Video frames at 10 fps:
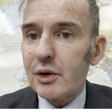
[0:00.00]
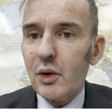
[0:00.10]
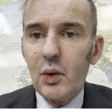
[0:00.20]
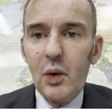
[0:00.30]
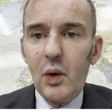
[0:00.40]

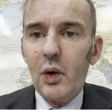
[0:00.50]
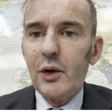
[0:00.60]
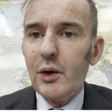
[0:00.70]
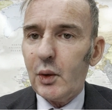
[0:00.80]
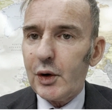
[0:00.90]

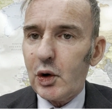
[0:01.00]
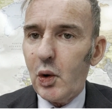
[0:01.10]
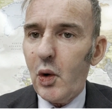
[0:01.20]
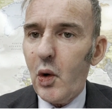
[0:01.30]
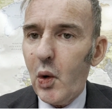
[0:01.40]
or the
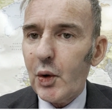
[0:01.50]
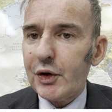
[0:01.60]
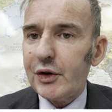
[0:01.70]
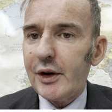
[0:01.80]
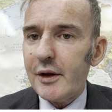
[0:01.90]
court
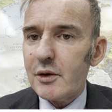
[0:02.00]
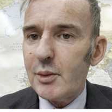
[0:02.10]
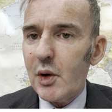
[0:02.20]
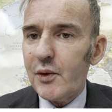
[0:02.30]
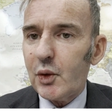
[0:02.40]
orders that the
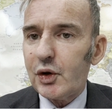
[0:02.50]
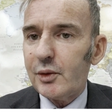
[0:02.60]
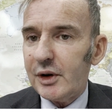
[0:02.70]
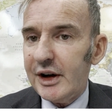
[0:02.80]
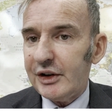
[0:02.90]
removal
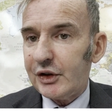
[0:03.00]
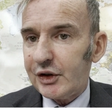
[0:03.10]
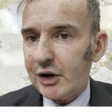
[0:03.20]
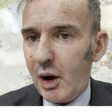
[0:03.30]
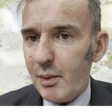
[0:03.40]
is
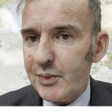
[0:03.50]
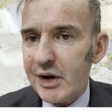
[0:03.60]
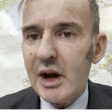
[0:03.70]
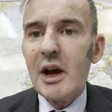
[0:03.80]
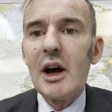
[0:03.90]
stopped.
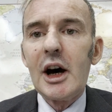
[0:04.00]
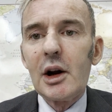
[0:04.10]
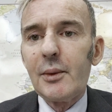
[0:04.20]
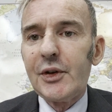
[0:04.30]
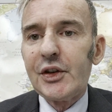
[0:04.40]
And
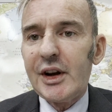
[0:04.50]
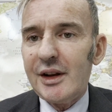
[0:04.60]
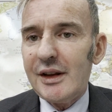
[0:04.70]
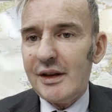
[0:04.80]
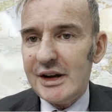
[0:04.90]
obviously
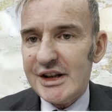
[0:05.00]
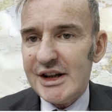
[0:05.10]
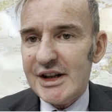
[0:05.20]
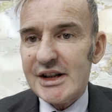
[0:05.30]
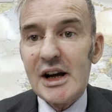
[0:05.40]
that this
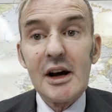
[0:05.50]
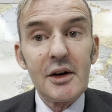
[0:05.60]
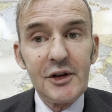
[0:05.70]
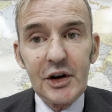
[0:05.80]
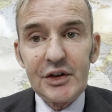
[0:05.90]
is,
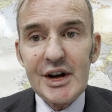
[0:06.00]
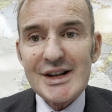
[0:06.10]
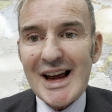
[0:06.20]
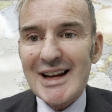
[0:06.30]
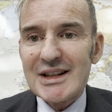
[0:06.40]
firstly,
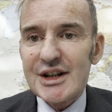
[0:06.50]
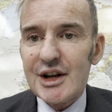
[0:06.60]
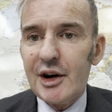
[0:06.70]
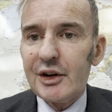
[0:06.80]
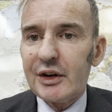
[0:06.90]
it's
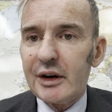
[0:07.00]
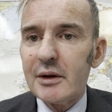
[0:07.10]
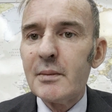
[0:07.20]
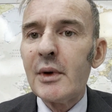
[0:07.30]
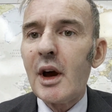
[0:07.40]

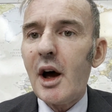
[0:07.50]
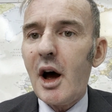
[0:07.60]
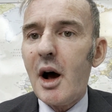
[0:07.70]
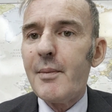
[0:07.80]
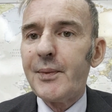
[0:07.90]
uncertain.
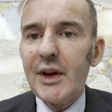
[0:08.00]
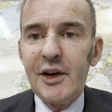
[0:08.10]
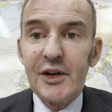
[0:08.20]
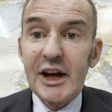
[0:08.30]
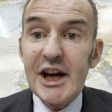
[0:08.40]

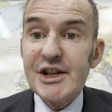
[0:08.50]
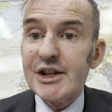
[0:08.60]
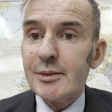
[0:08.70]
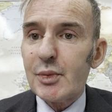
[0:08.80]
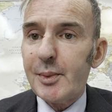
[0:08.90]
If the case
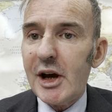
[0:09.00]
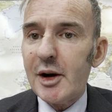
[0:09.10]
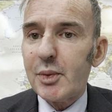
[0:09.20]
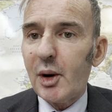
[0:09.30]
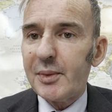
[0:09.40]
isn't
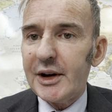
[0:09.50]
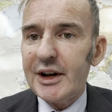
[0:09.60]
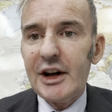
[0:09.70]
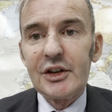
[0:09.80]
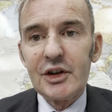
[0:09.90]
prepared
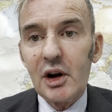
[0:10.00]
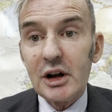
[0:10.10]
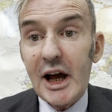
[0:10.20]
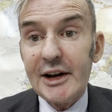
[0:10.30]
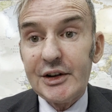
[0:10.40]
properly, it's not
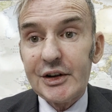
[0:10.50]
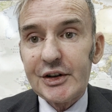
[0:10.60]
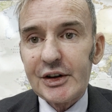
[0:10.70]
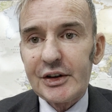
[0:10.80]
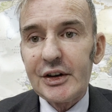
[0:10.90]
likely to
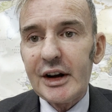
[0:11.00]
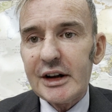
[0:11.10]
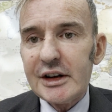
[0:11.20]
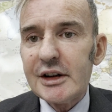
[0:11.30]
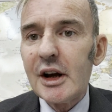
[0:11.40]

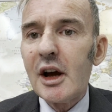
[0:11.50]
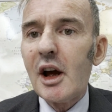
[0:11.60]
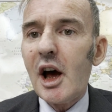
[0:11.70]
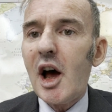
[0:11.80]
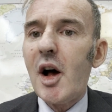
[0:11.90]
succeed.
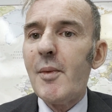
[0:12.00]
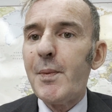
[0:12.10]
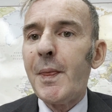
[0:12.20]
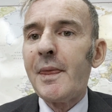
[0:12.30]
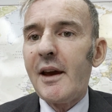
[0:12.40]

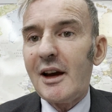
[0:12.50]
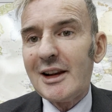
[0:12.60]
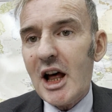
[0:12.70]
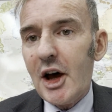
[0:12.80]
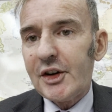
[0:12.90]
And
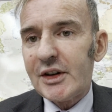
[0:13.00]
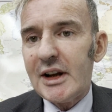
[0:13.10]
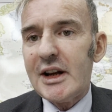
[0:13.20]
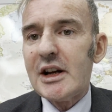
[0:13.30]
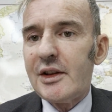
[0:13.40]

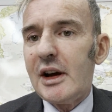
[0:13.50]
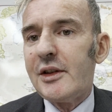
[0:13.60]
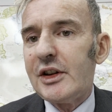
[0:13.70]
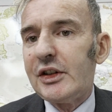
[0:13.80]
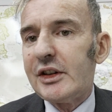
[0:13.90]
lastly,
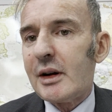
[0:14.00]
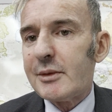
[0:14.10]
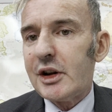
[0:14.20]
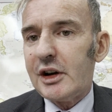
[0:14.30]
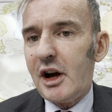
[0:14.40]
and this is
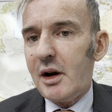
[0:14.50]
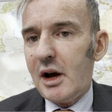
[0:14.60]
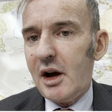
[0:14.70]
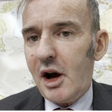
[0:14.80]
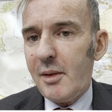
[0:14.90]
something that
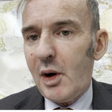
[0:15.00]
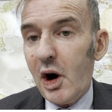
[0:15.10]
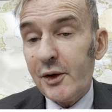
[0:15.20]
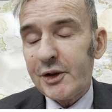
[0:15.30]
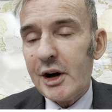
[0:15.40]
I'm
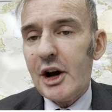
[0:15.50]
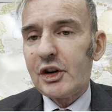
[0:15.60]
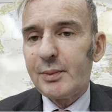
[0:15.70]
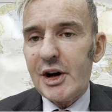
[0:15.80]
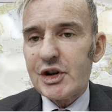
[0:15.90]
often
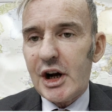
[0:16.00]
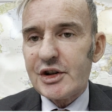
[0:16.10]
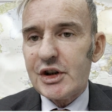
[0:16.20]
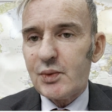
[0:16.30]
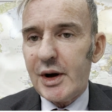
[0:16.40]
asked by
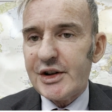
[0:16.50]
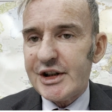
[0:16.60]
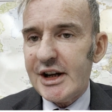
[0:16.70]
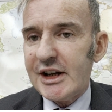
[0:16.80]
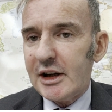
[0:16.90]
judges when
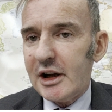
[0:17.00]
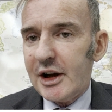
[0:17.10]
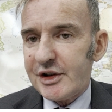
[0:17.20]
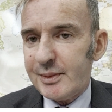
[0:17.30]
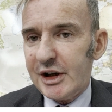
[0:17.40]
seeking
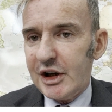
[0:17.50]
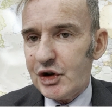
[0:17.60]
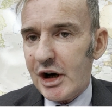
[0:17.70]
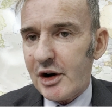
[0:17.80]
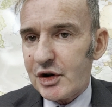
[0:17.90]
last minute
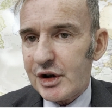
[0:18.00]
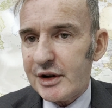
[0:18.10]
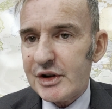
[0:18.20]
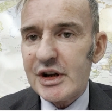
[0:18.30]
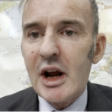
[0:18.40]

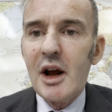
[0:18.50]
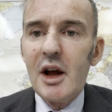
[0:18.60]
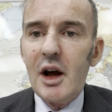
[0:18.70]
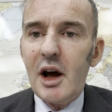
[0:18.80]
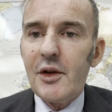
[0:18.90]
injunctions,
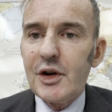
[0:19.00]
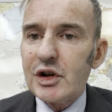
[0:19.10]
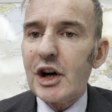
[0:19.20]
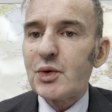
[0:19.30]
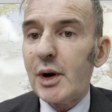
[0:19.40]
the
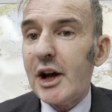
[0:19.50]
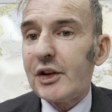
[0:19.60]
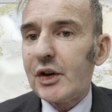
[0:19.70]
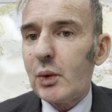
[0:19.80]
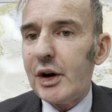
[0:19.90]
judge will
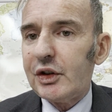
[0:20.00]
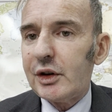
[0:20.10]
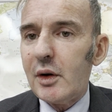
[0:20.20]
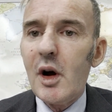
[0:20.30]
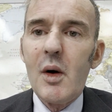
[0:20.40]
ask the
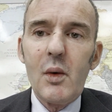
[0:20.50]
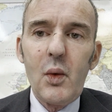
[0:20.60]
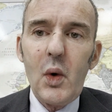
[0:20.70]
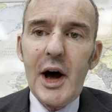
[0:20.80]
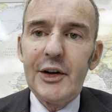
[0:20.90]
question, well,
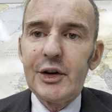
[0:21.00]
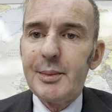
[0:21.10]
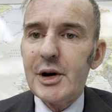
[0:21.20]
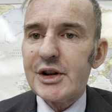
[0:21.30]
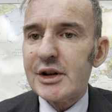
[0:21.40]
why has the
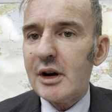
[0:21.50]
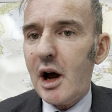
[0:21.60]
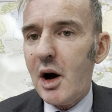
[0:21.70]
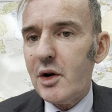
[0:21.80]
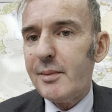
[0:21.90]
person
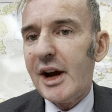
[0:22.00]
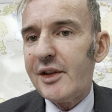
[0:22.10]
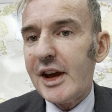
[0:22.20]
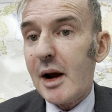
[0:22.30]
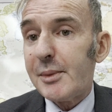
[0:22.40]
only made
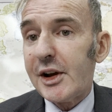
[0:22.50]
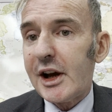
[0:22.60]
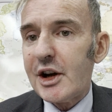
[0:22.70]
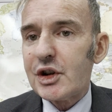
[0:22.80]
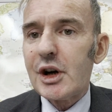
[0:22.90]
the
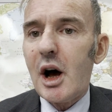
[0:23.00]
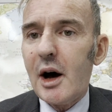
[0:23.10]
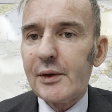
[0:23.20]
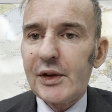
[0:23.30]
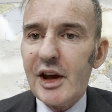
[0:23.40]
application
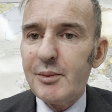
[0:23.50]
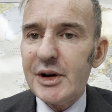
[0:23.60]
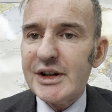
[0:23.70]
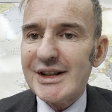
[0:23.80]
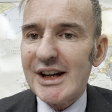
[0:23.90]
after they've
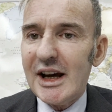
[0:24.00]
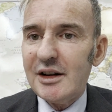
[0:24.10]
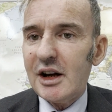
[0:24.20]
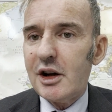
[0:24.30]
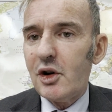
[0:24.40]
been
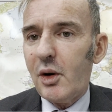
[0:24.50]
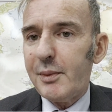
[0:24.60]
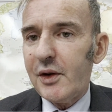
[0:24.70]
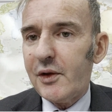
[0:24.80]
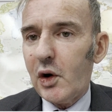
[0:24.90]
detained and not
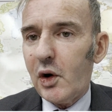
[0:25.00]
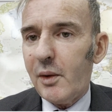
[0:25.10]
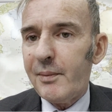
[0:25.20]
before?